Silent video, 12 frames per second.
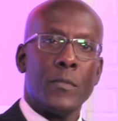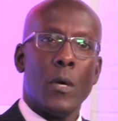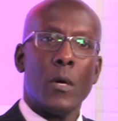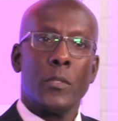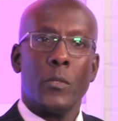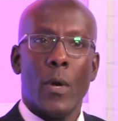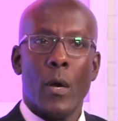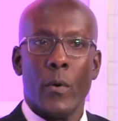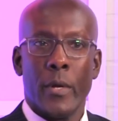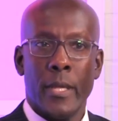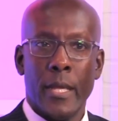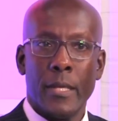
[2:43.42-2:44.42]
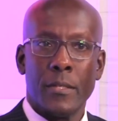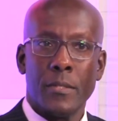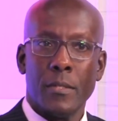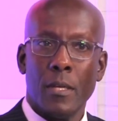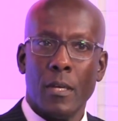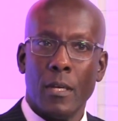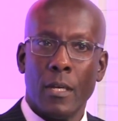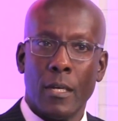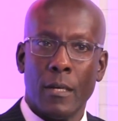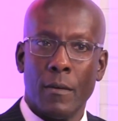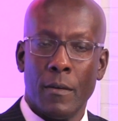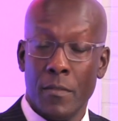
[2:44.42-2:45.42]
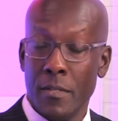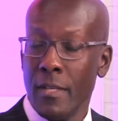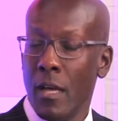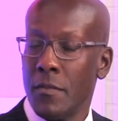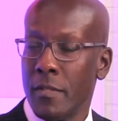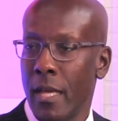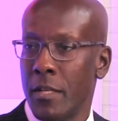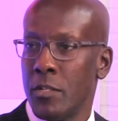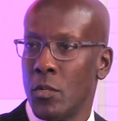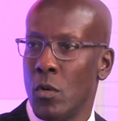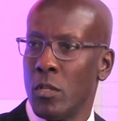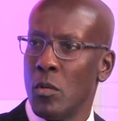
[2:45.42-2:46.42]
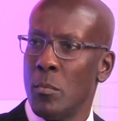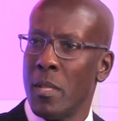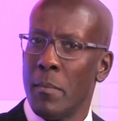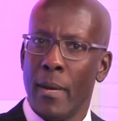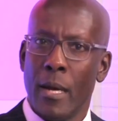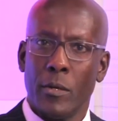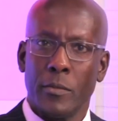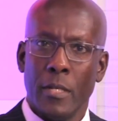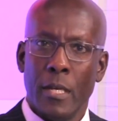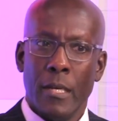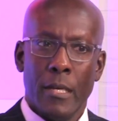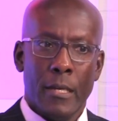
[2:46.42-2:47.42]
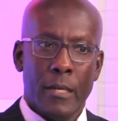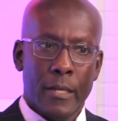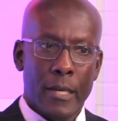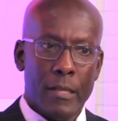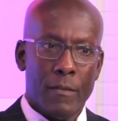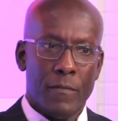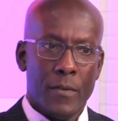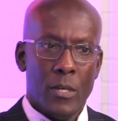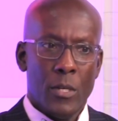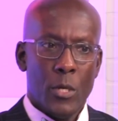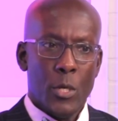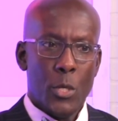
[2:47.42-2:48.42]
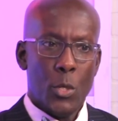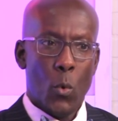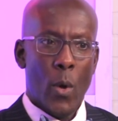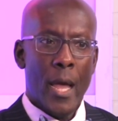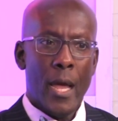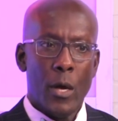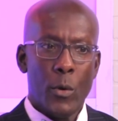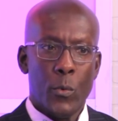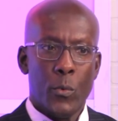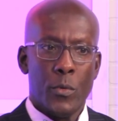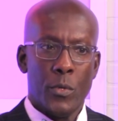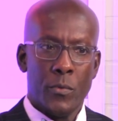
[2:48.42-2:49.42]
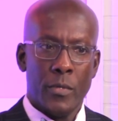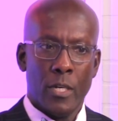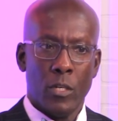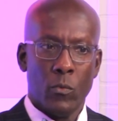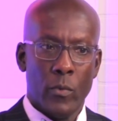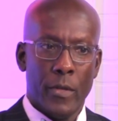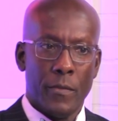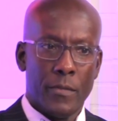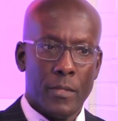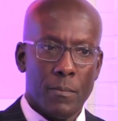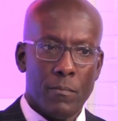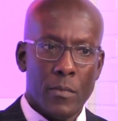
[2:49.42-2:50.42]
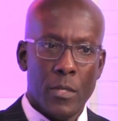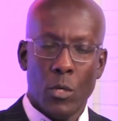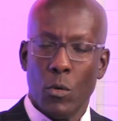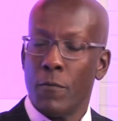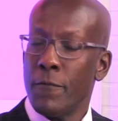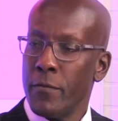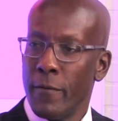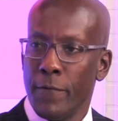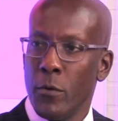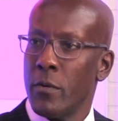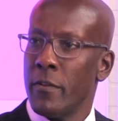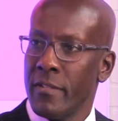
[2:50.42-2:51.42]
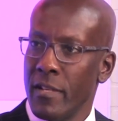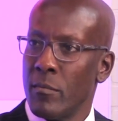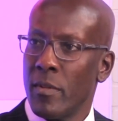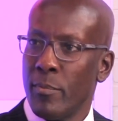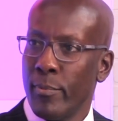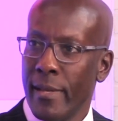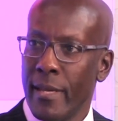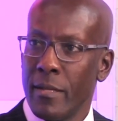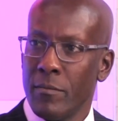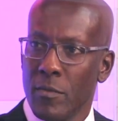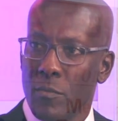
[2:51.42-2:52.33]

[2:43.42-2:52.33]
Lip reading: of talk to our guests of the Southside Show a little bit about kind of, how you dealt with the Ford Assembly plant